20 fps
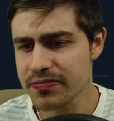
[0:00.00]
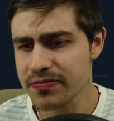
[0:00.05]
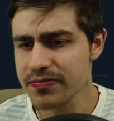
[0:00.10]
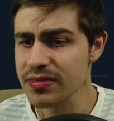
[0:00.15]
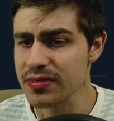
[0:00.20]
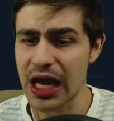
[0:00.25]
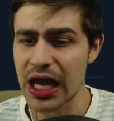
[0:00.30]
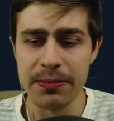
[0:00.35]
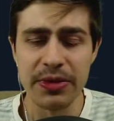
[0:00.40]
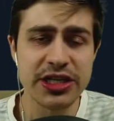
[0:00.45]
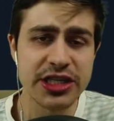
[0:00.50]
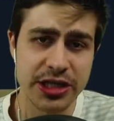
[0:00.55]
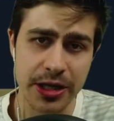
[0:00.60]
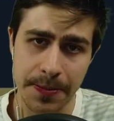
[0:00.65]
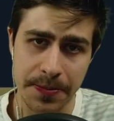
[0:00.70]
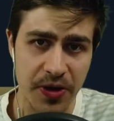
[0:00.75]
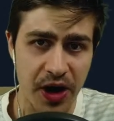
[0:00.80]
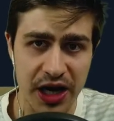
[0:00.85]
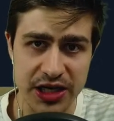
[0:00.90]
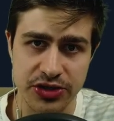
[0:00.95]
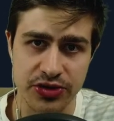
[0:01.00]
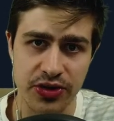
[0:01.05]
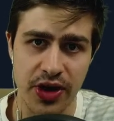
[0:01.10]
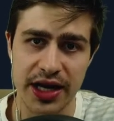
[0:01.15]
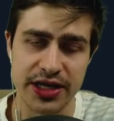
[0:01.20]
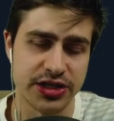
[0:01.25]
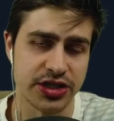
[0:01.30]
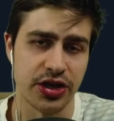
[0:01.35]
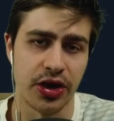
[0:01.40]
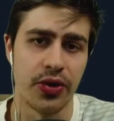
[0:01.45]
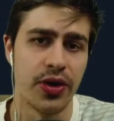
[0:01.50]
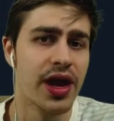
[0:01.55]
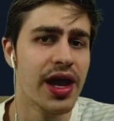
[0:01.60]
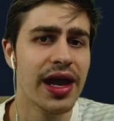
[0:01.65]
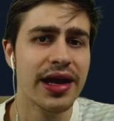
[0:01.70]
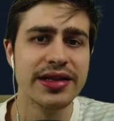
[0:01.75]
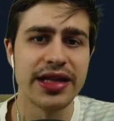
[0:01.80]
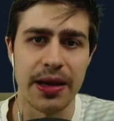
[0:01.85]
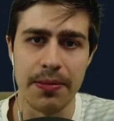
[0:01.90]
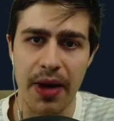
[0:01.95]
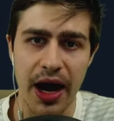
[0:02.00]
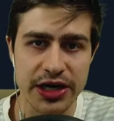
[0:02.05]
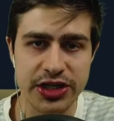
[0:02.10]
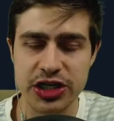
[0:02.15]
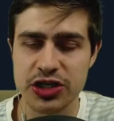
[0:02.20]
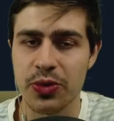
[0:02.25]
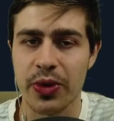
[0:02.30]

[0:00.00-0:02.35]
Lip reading: they missed the price rise, so they might just